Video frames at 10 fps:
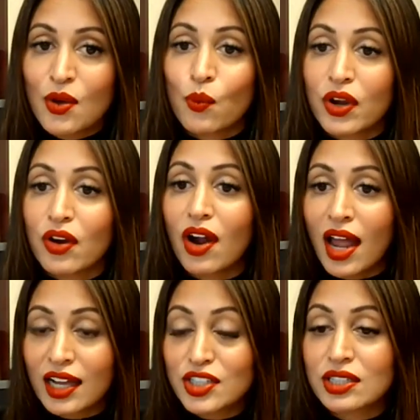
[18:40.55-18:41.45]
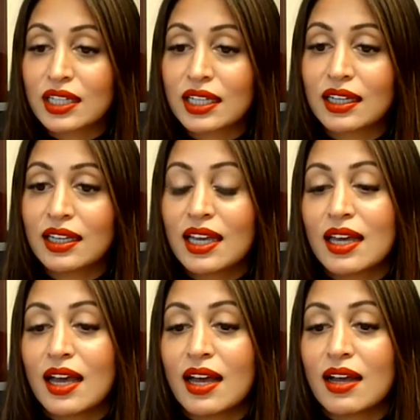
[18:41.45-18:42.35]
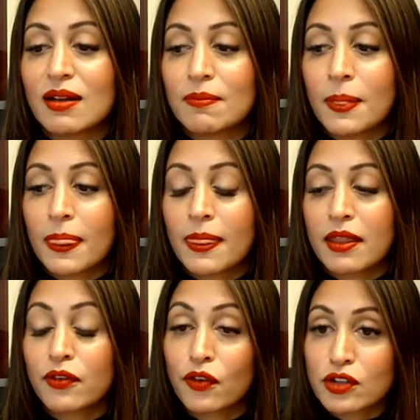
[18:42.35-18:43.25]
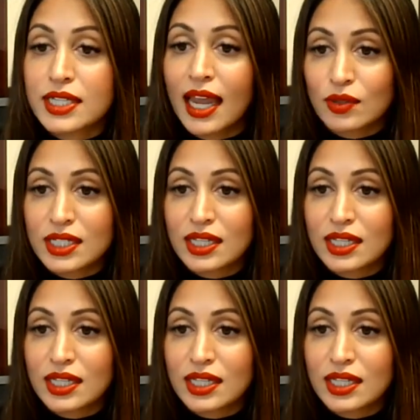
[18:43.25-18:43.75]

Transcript: we are actually the first county